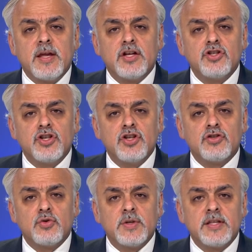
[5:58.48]
continues
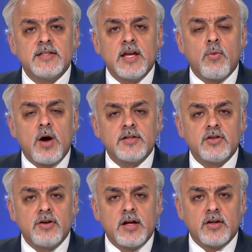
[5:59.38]
to witness a wide
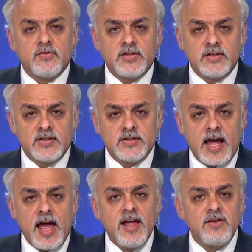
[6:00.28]
turnout of citizens
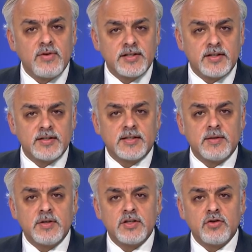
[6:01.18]
and residents. The
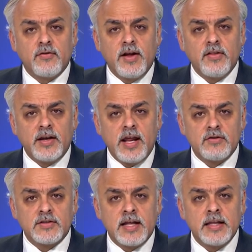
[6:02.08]
Ministry of Health
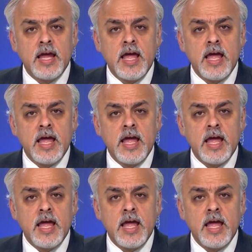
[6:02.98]
announced that